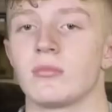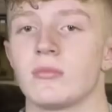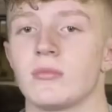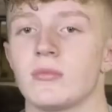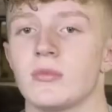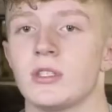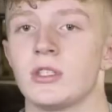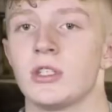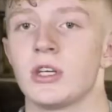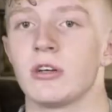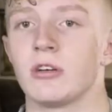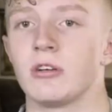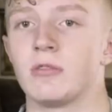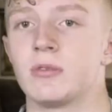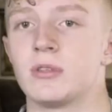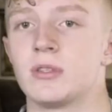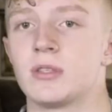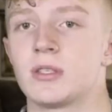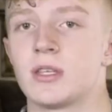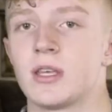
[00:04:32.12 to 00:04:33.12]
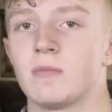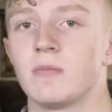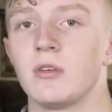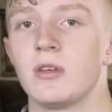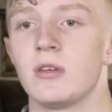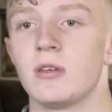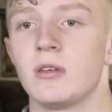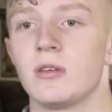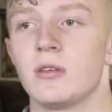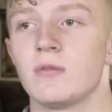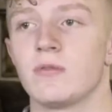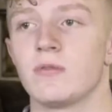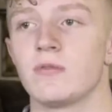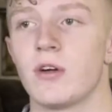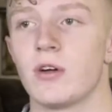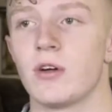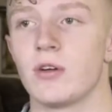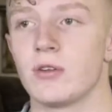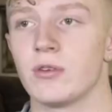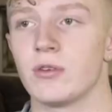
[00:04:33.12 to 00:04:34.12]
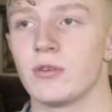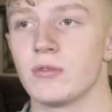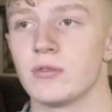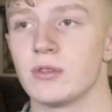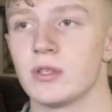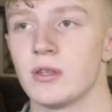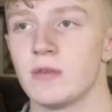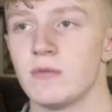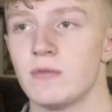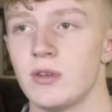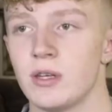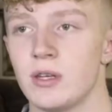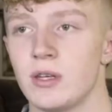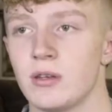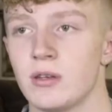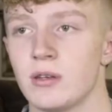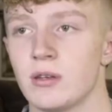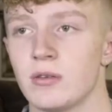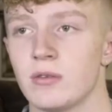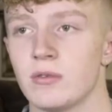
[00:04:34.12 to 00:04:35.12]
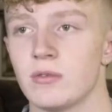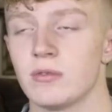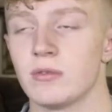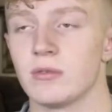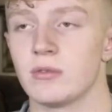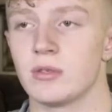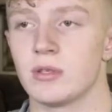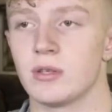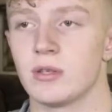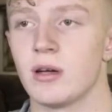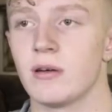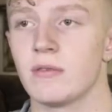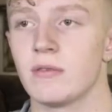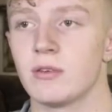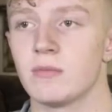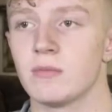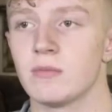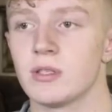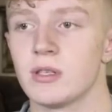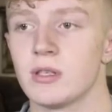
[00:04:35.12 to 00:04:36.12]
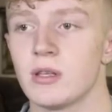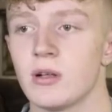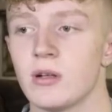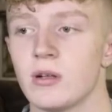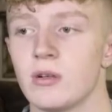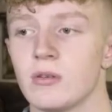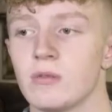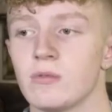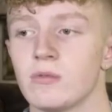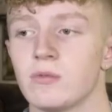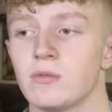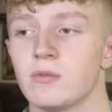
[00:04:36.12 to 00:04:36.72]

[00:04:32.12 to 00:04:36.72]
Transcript: Jerry would send me photos and videos of himself,